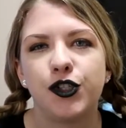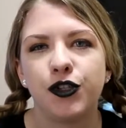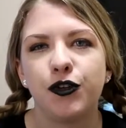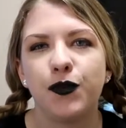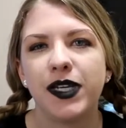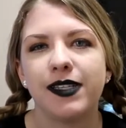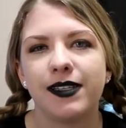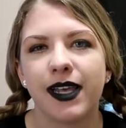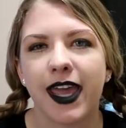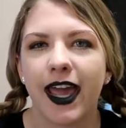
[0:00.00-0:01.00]
2
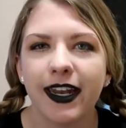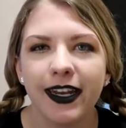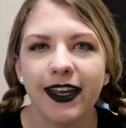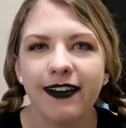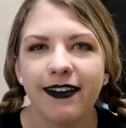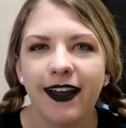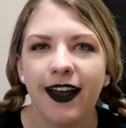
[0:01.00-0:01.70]
pieces of candy,